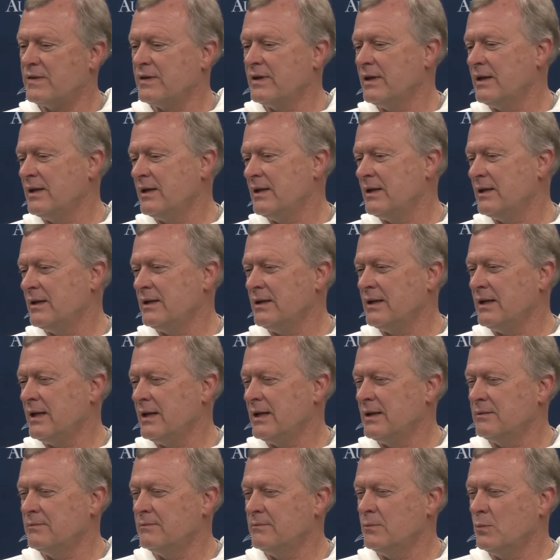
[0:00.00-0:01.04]
And
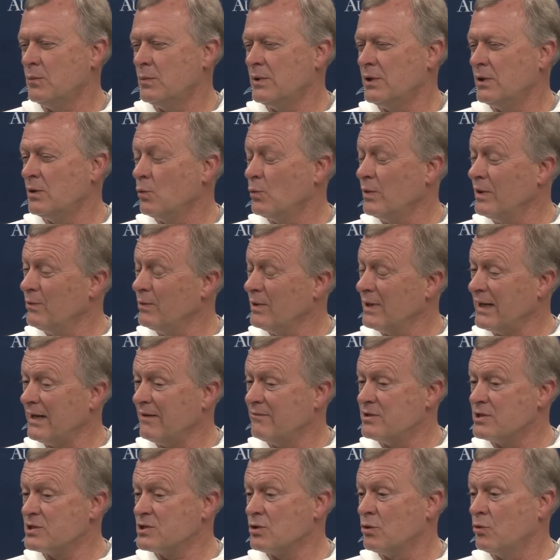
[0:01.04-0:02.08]
you know, we really
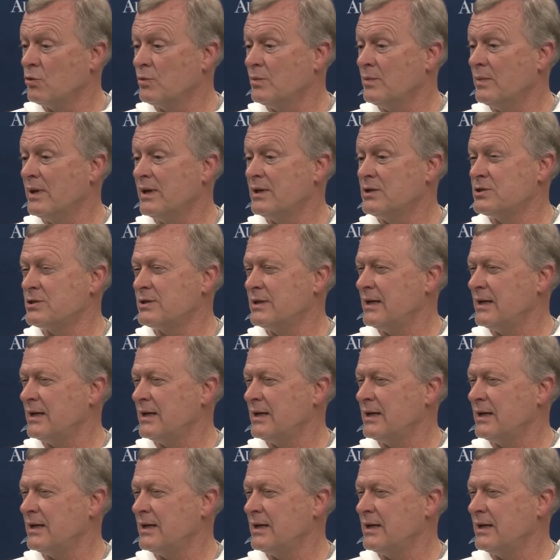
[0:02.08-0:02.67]
haven't zoned much.